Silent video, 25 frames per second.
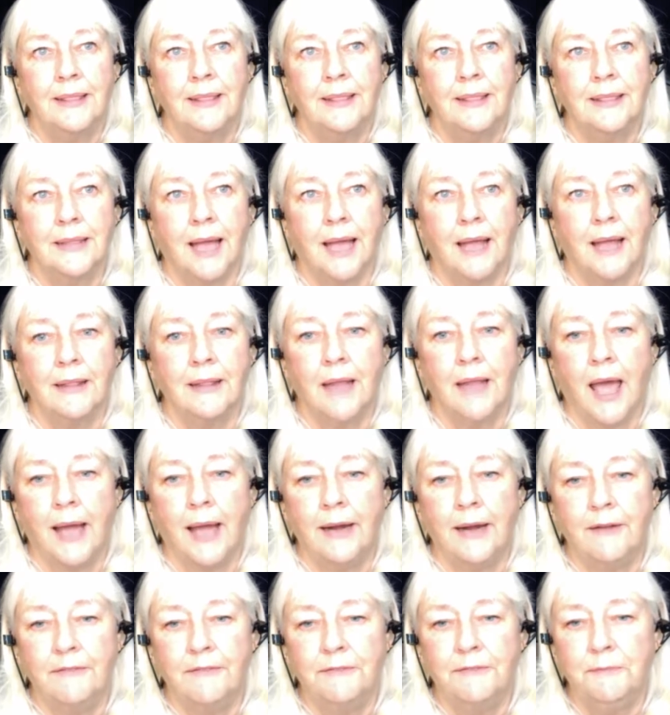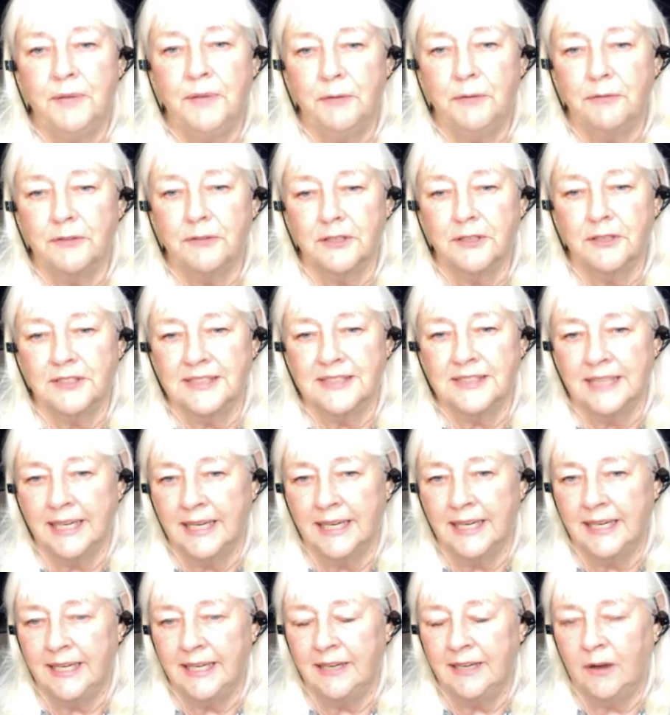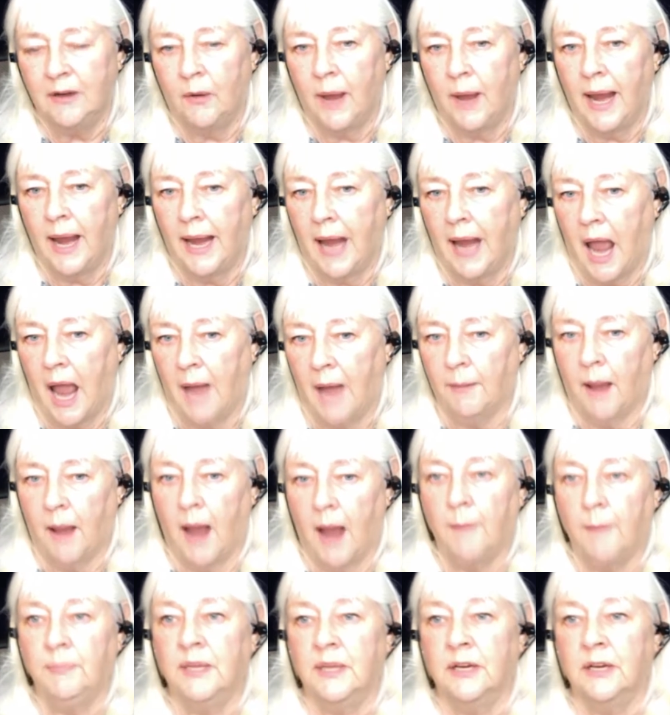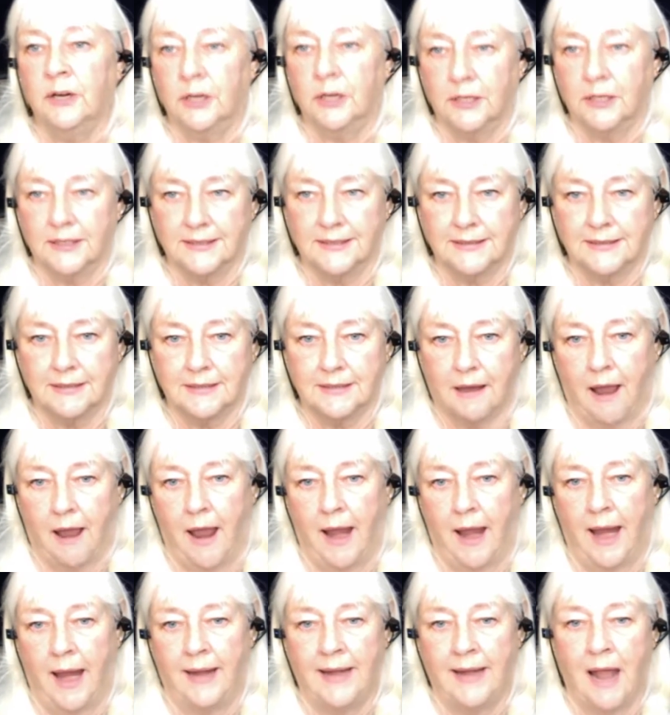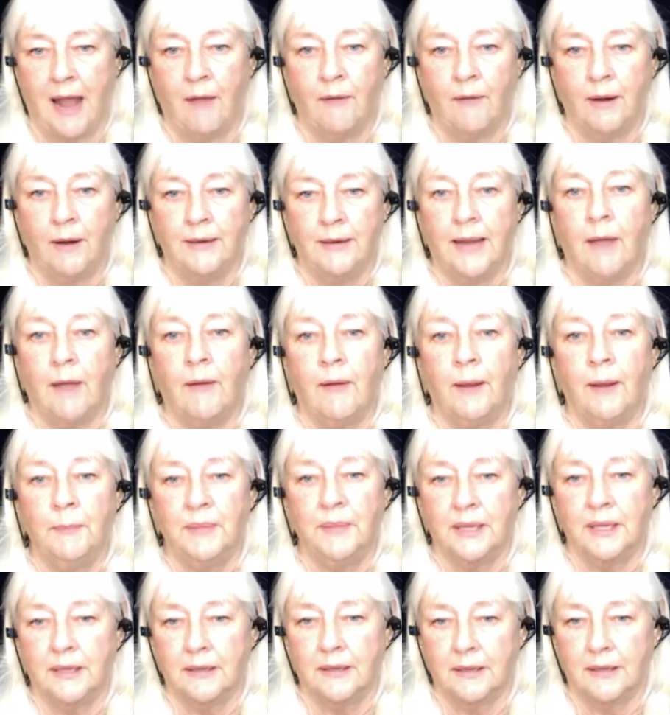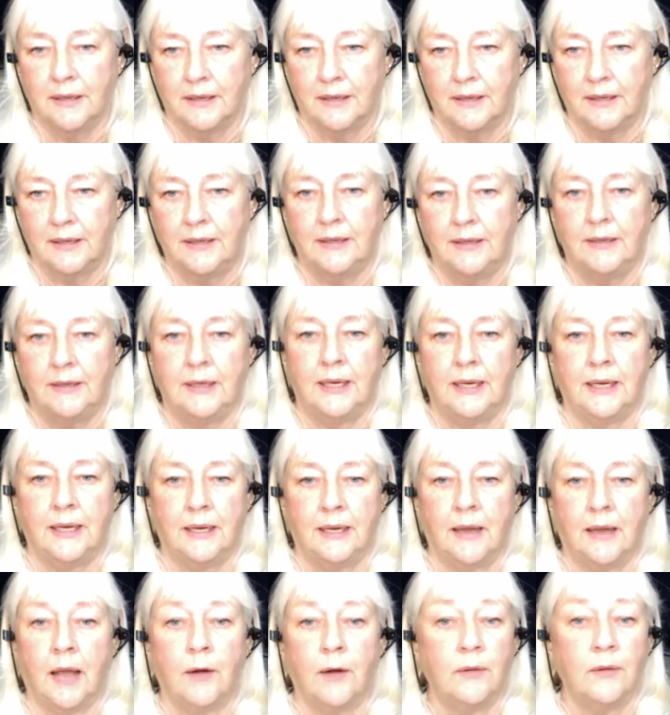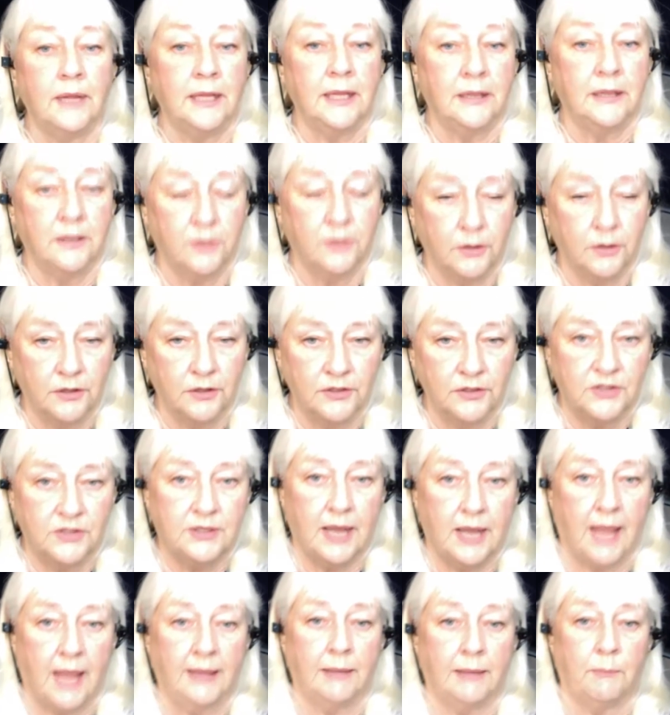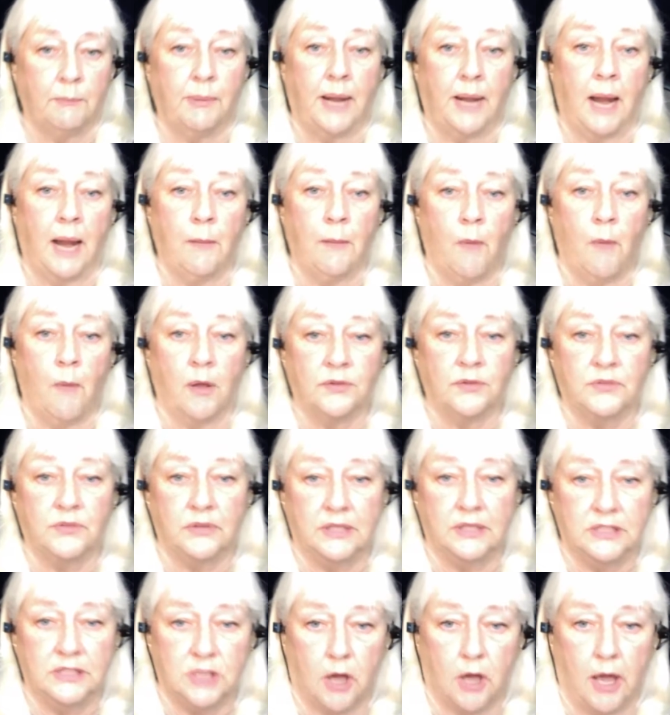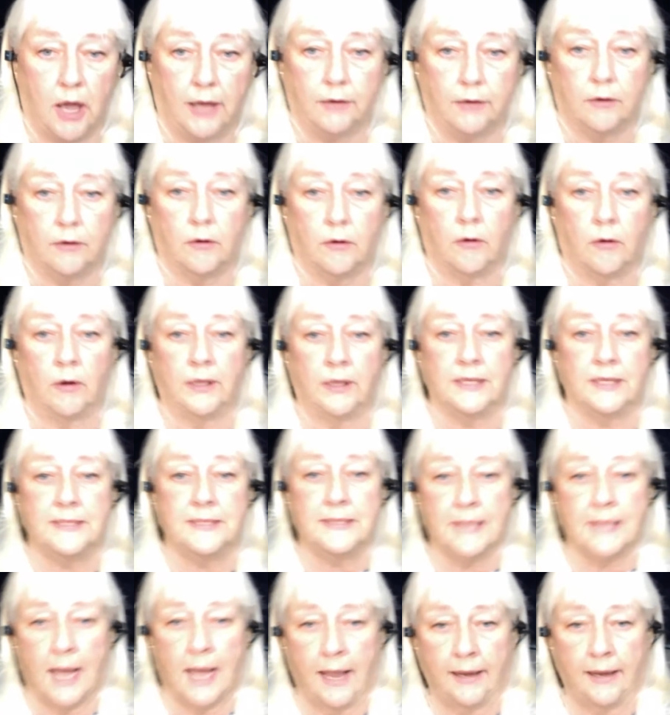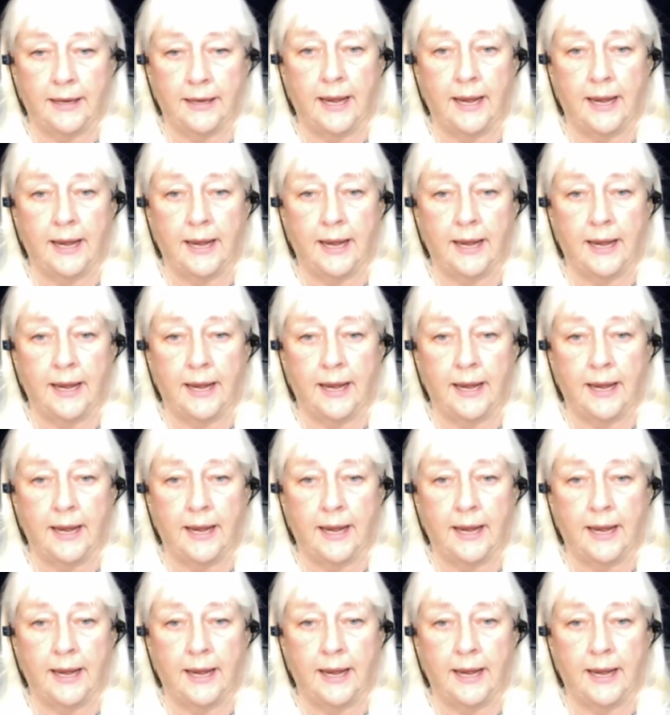A lot of people are saying, hey, I'm a nurse. And now I'm the not only the nurse, but I'm also the daughter or the son.